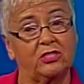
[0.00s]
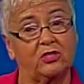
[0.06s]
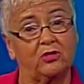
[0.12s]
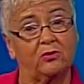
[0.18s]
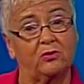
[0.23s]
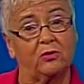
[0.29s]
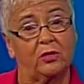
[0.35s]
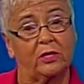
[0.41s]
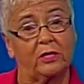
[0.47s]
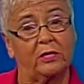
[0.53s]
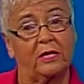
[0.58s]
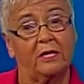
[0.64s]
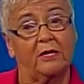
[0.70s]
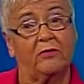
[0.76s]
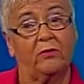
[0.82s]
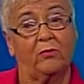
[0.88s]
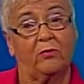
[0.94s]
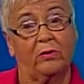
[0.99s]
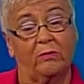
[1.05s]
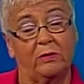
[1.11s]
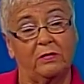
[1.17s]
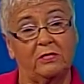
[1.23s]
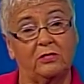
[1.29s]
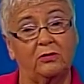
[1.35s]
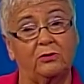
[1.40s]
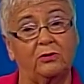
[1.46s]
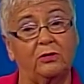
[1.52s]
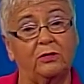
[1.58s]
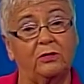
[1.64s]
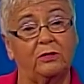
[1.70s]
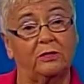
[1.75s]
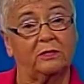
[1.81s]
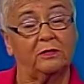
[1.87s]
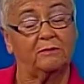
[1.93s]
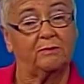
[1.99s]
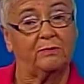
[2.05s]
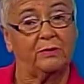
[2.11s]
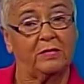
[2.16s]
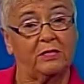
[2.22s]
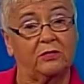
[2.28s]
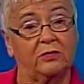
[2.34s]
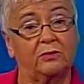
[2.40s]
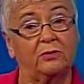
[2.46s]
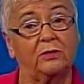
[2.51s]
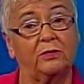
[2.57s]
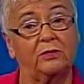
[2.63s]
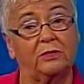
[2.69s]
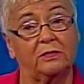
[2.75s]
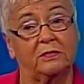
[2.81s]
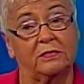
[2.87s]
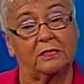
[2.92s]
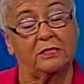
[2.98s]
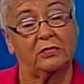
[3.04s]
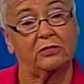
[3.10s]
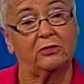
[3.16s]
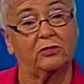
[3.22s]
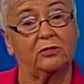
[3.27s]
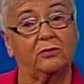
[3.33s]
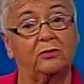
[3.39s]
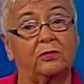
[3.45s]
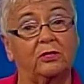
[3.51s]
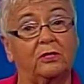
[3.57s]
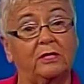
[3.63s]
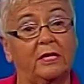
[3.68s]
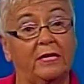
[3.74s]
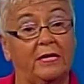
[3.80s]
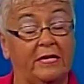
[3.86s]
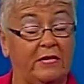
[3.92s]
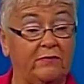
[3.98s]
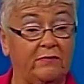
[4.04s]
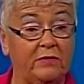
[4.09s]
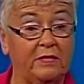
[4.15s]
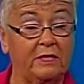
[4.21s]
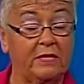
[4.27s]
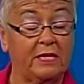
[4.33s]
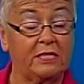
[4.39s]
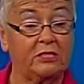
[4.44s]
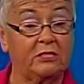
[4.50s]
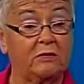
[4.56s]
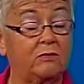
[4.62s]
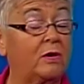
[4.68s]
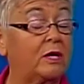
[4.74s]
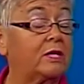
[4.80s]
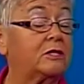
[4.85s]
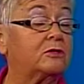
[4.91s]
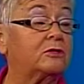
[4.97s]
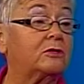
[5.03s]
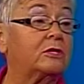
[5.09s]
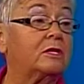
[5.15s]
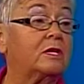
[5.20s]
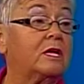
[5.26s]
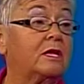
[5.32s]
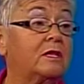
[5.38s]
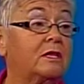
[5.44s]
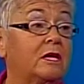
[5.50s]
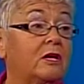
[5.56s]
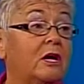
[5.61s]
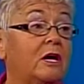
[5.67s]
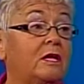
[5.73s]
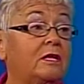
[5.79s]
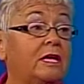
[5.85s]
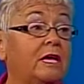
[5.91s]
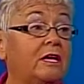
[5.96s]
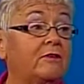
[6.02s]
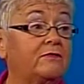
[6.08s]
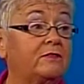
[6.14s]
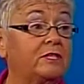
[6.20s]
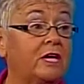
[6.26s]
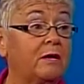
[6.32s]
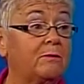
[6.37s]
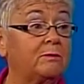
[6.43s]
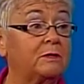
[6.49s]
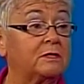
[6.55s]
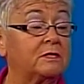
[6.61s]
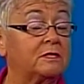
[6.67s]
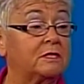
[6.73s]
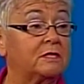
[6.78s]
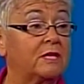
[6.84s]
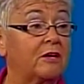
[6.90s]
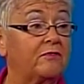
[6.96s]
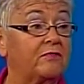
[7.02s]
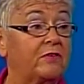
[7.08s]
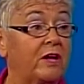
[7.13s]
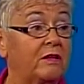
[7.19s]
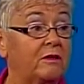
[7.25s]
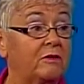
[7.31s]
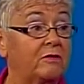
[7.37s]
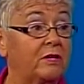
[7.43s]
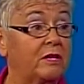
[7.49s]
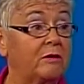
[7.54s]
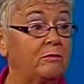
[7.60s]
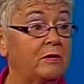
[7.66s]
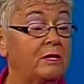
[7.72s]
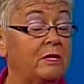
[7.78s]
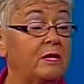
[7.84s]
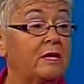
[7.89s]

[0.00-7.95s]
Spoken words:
tour, the women's tour, the big tour, the senior tour, even the nationwide tour. They all have chaplains that follow them.